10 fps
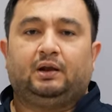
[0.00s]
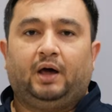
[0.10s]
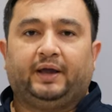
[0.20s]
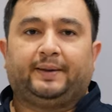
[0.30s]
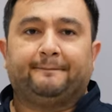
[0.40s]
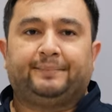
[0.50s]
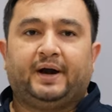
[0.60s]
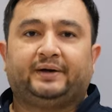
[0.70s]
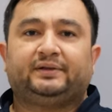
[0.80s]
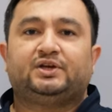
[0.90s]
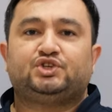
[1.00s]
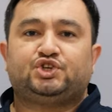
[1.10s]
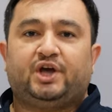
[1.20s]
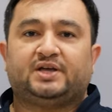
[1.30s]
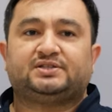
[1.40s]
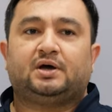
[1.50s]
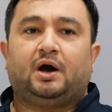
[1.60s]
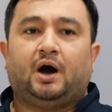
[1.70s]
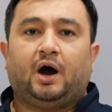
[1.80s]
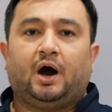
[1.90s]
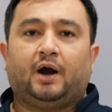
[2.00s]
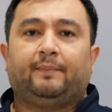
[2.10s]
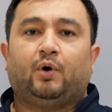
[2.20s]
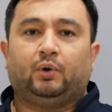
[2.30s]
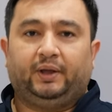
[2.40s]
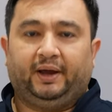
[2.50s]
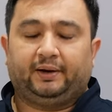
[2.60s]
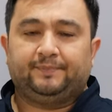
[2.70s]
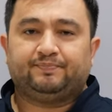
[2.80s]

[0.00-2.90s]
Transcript: like breast, chest, arm, or leg.